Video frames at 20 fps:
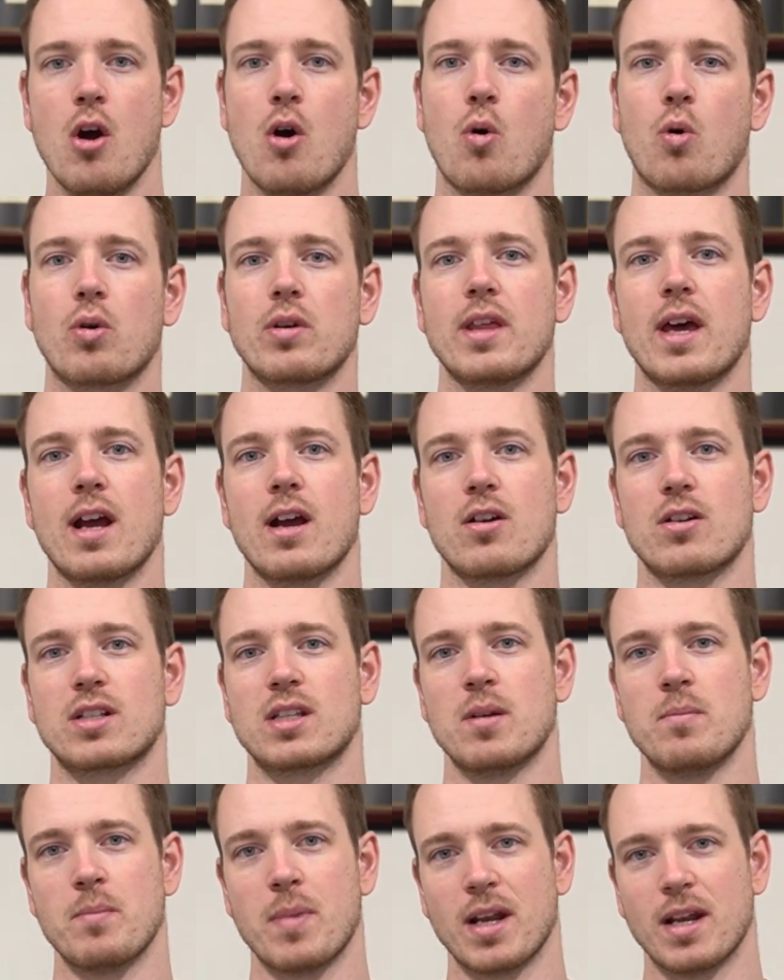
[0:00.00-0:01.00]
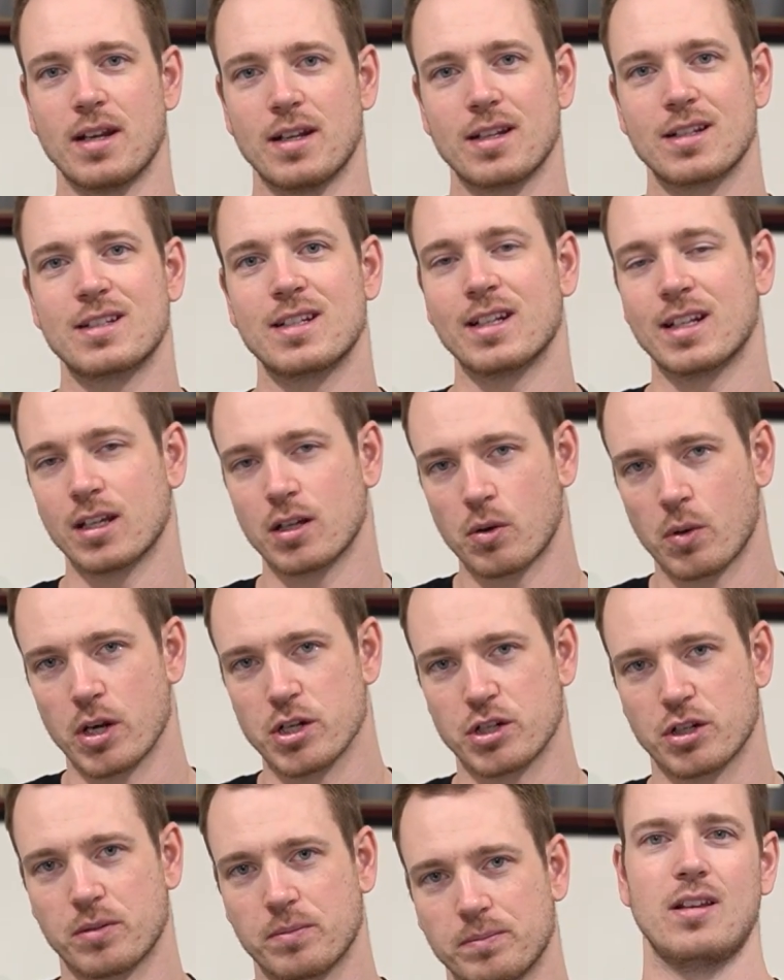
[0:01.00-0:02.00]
or the Harrison-Benedictine equation.